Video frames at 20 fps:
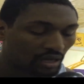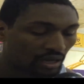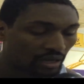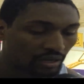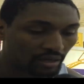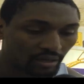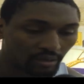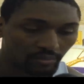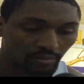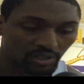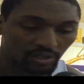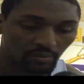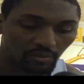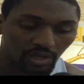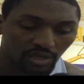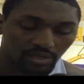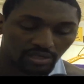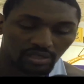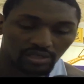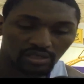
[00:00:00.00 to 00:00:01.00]
and um,
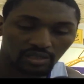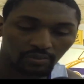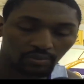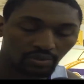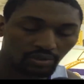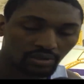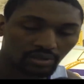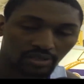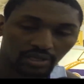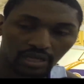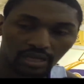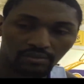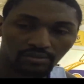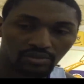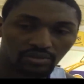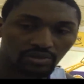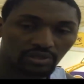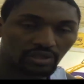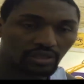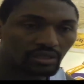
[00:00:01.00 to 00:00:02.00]
Jamal Tinsley pulled his
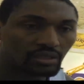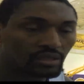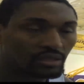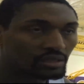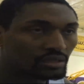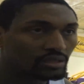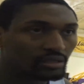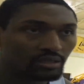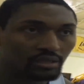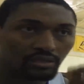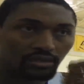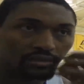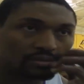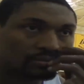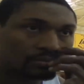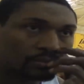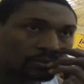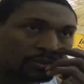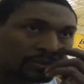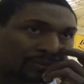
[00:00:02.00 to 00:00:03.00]
hamstring in the
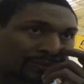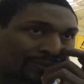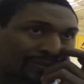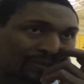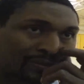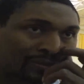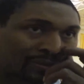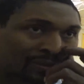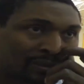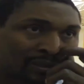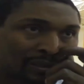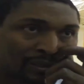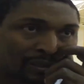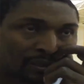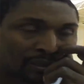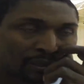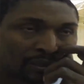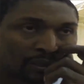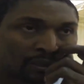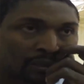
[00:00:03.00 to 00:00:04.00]
New East.
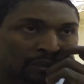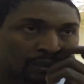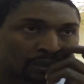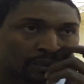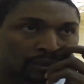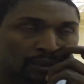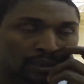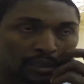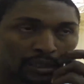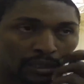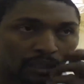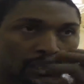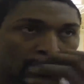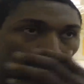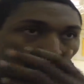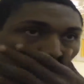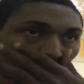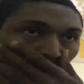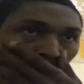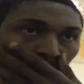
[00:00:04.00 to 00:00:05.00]
So yeah,
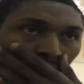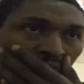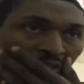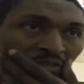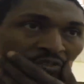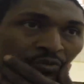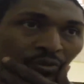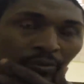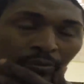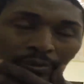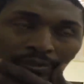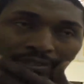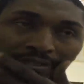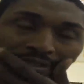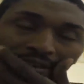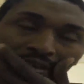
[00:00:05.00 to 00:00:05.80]
the, um, Detroit won the